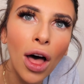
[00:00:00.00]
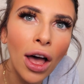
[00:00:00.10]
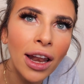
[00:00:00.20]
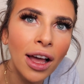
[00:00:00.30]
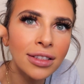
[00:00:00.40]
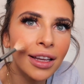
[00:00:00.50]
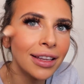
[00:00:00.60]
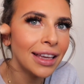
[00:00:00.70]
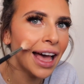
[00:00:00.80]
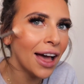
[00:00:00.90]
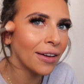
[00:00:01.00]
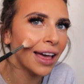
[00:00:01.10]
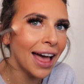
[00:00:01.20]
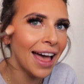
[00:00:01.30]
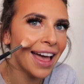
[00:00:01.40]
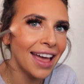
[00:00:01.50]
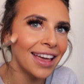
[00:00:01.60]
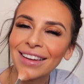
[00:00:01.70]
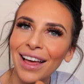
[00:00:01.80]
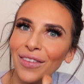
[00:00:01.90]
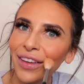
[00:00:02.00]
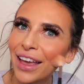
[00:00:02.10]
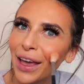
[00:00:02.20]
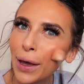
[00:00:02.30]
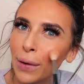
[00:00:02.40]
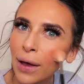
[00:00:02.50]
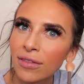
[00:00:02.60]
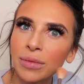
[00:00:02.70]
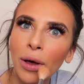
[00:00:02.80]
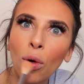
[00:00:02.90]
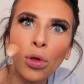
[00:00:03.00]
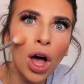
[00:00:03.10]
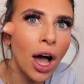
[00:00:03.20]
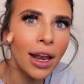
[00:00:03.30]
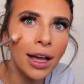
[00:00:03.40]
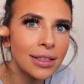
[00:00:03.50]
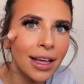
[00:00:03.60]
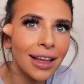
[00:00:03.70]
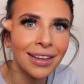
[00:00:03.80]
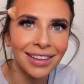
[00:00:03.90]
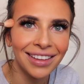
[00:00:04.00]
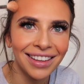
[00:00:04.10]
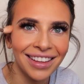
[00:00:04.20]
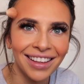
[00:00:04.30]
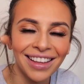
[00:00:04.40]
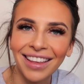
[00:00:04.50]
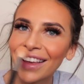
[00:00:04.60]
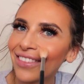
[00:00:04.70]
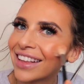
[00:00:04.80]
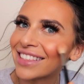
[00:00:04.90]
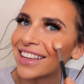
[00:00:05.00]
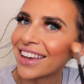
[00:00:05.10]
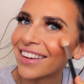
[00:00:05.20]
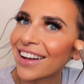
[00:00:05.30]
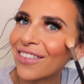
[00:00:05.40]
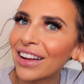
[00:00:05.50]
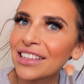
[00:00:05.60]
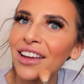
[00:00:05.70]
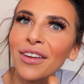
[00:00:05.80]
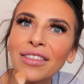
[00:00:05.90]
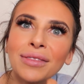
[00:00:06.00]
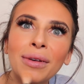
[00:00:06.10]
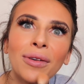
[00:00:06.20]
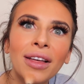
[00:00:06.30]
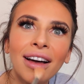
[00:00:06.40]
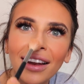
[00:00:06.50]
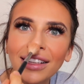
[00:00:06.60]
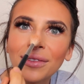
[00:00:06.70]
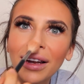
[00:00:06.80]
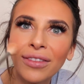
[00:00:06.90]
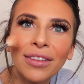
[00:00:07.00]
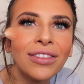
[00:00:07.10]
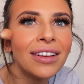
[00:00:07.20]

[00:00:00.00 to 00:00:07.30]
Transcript: the highlighter. Yeah, okay. Love you. Spilled all the you. highlighter. Wait, yeah, me too. Can't wait to show you I've spilled all the highlighter all over the